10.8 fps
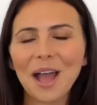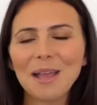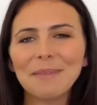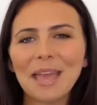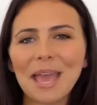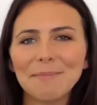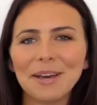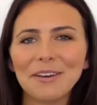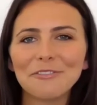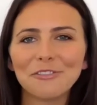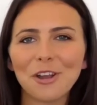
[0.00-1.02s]
I'm
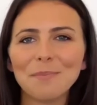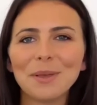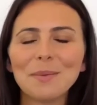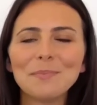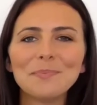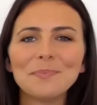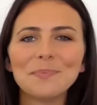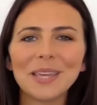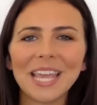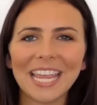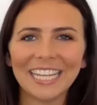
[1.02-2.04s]
Emma from
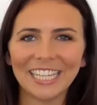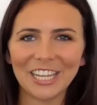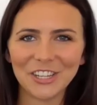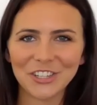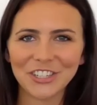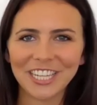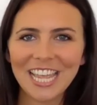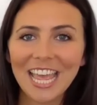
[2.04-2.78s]
mmmEnglish.